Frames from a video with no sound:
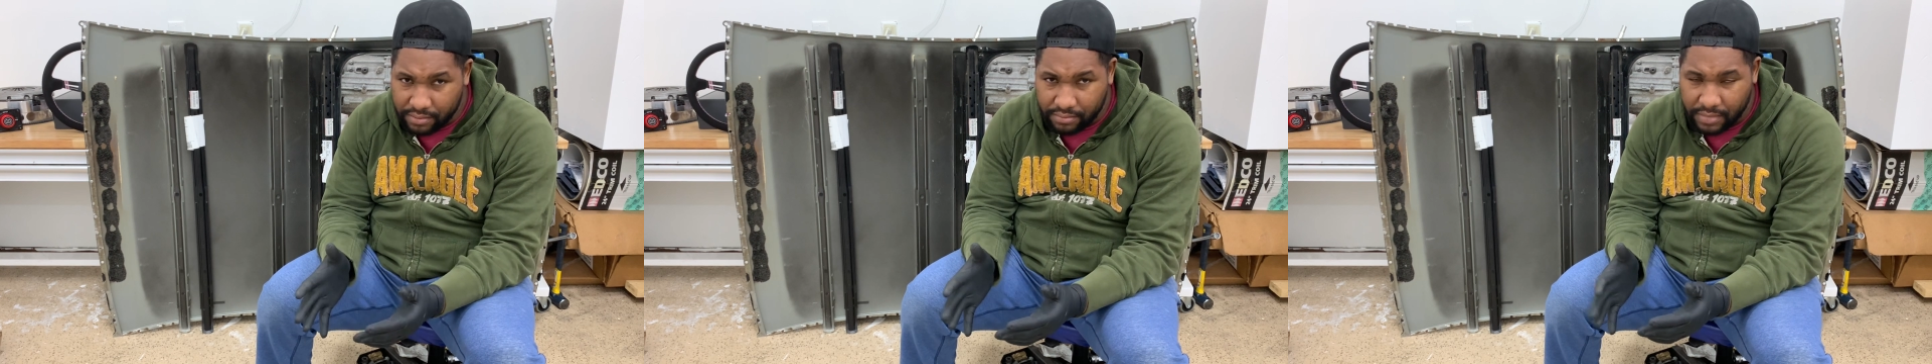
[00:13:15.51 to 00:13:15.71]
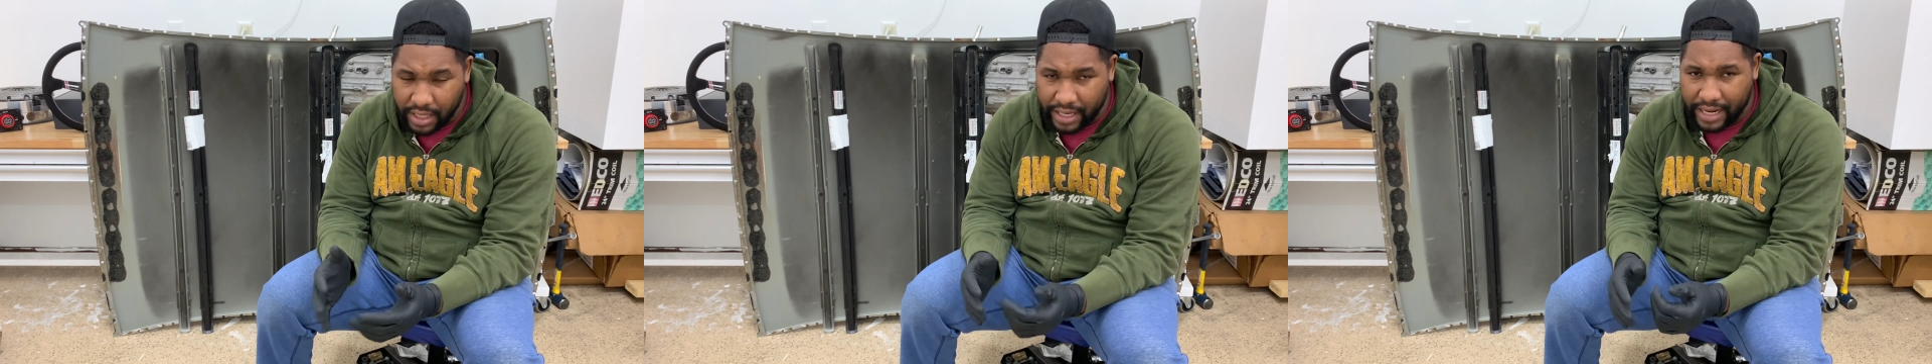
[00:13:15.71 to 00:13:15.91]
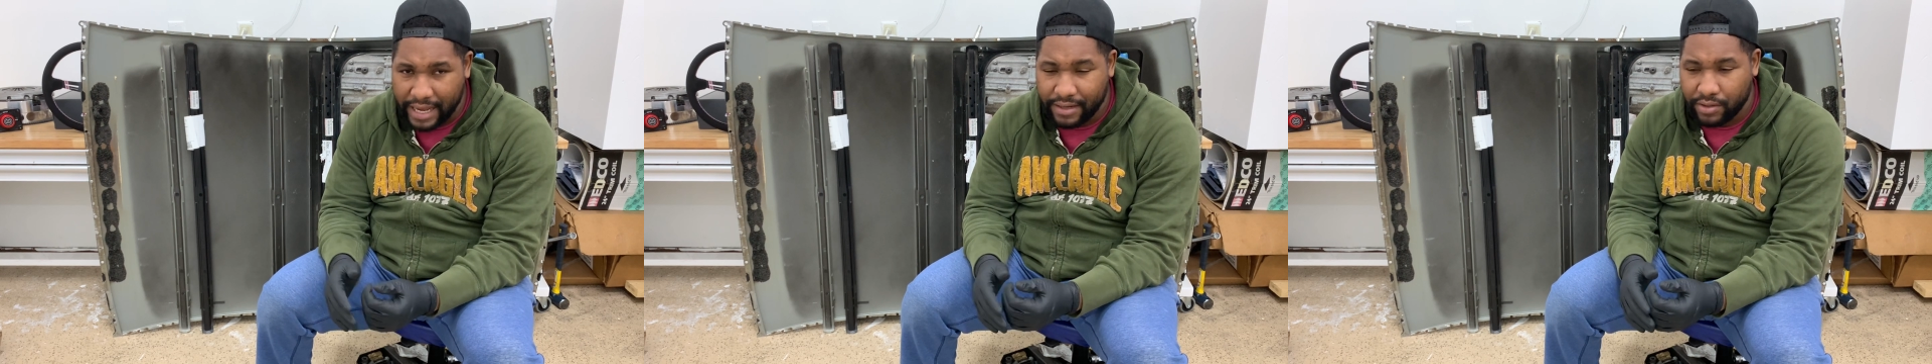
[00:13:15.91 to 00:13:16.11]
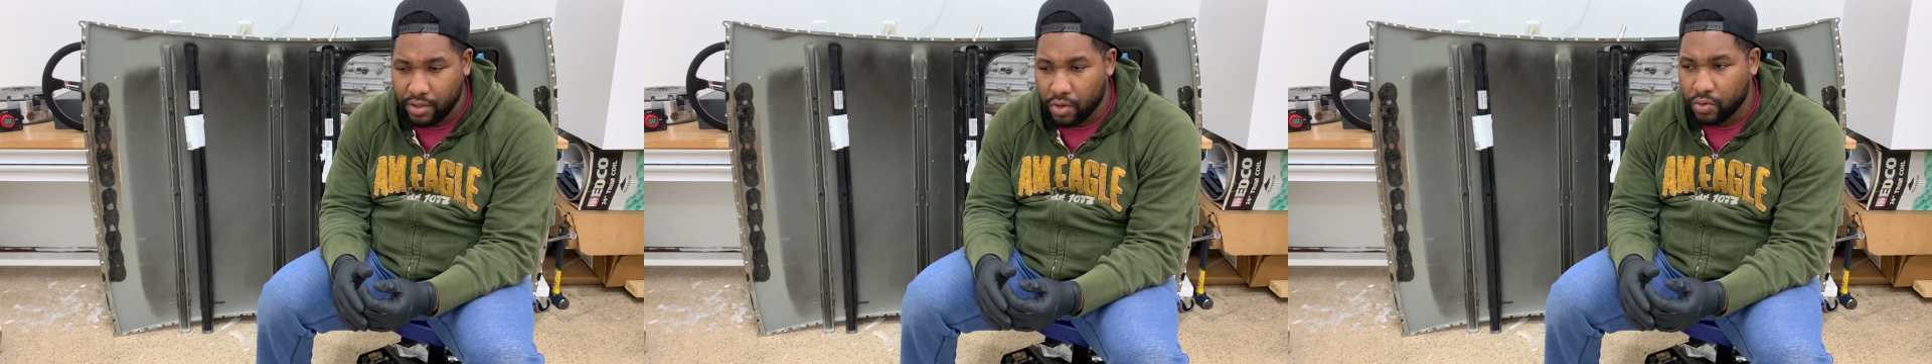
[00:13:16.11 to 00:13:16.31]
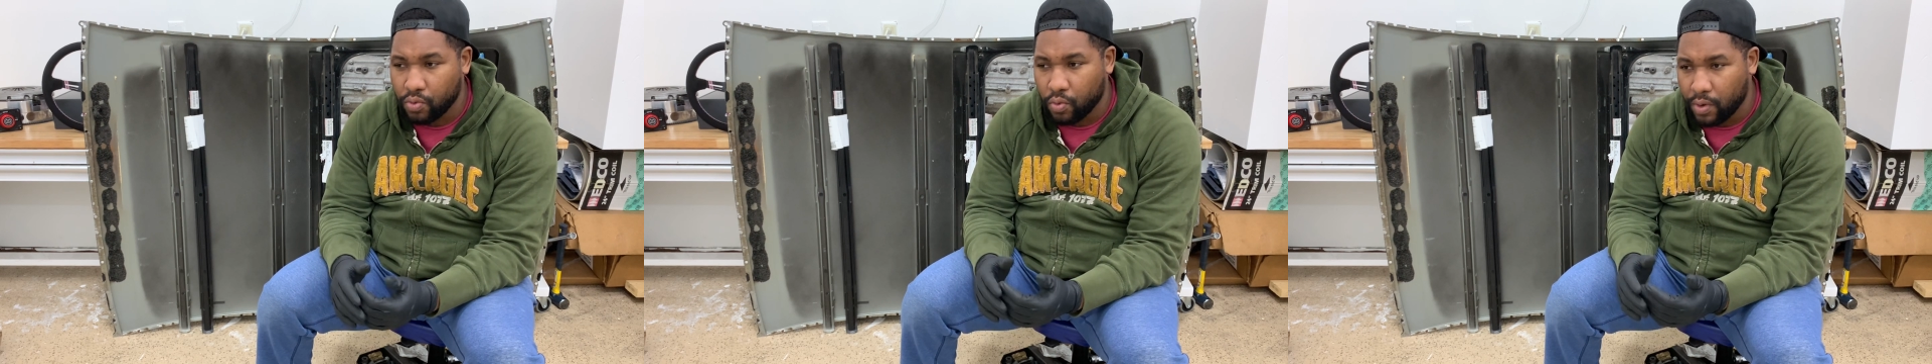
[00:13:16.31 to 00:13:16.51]
and I
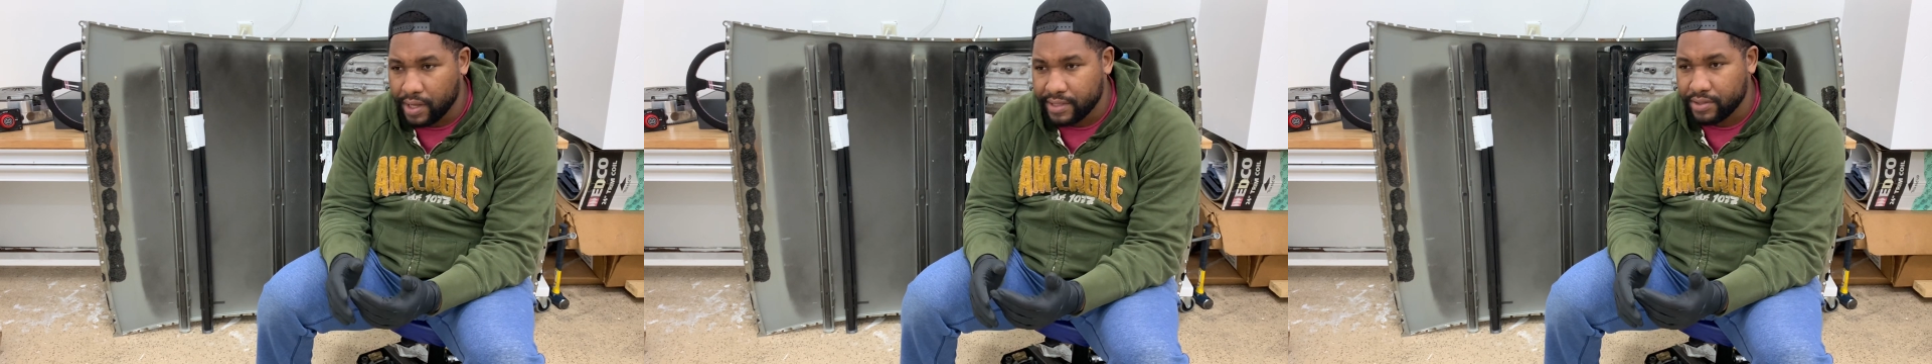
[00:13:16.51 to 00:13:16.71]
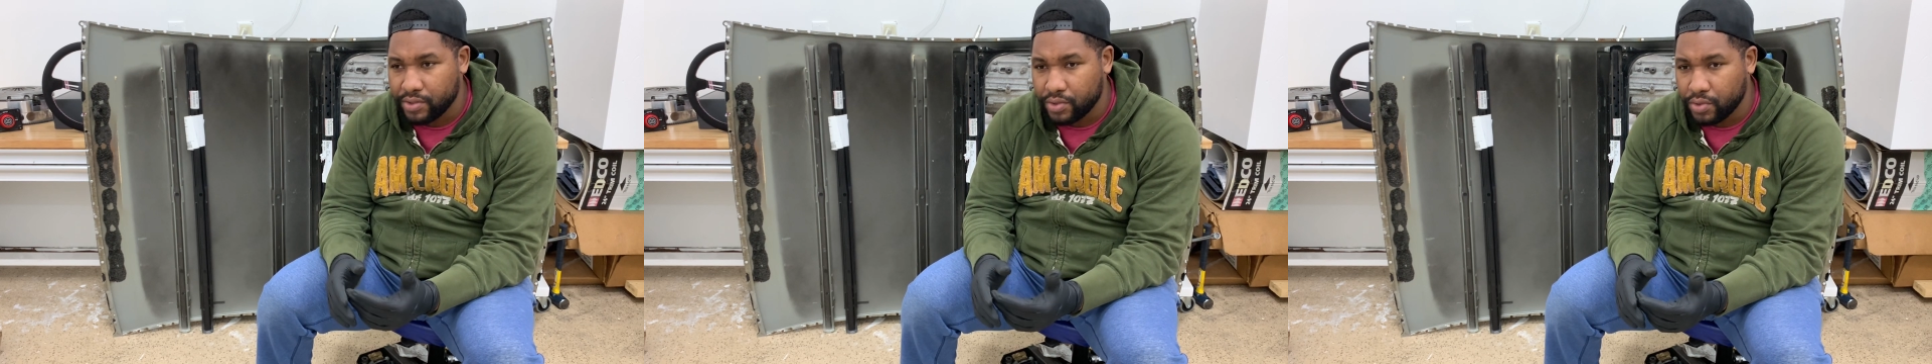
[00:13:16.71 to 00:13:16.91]
don't want